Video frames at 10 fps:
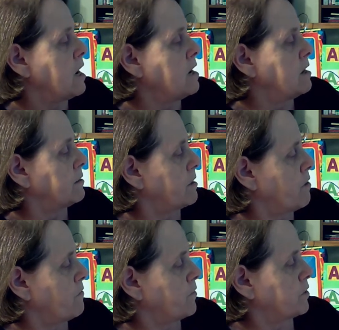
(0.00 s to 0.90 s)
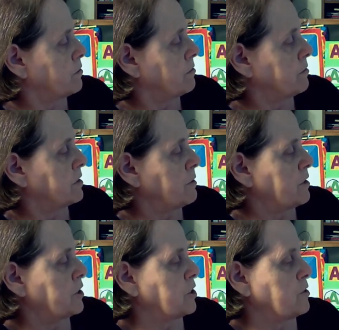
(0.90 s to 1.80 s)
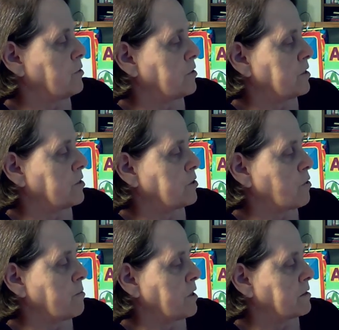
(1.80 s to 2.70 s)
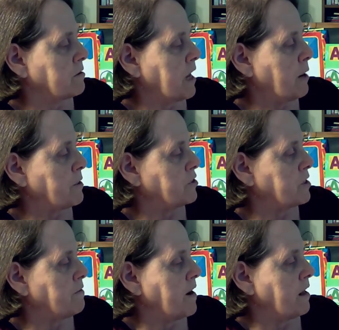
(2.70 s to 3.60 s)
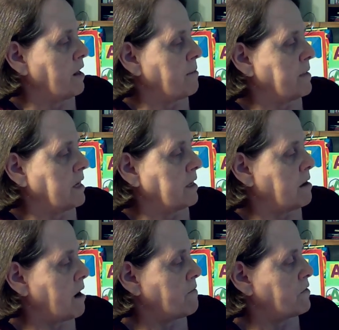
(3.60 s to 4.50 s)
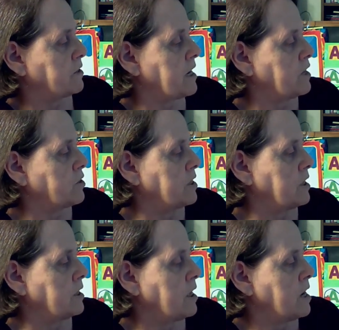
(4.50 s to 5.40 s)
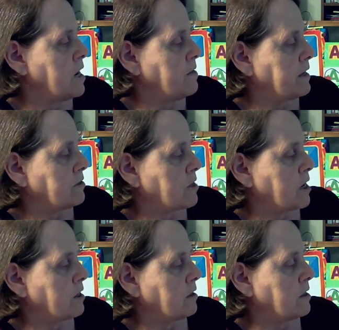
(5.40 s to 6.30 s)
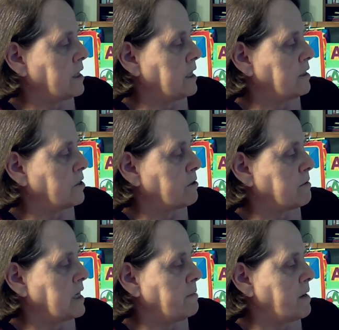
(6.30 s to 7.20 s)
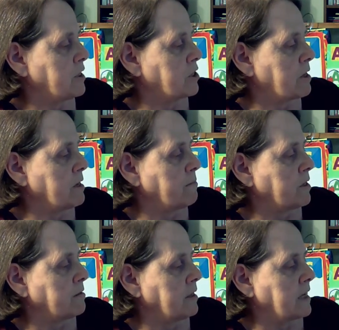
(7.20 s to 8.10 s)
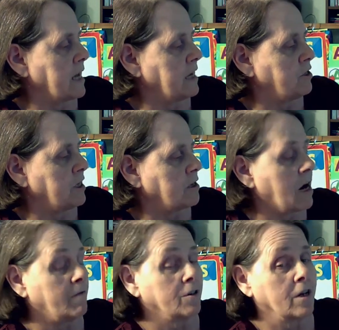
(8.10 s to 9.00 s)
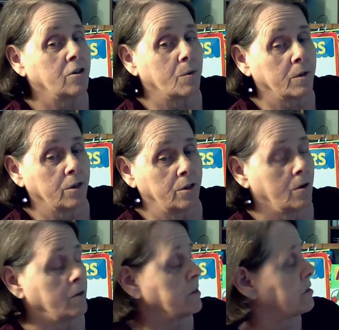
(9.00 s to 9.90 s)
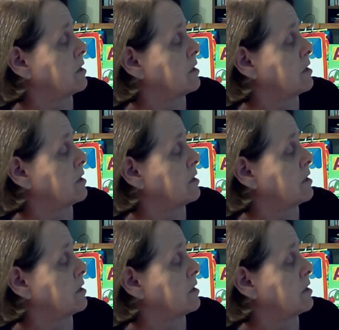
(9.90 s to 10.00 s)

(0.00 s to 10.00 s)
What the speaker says: So for 0 to 2s, storybooks, language development, conversation. They start learning to read by sharing books and engaging in conversation with adults.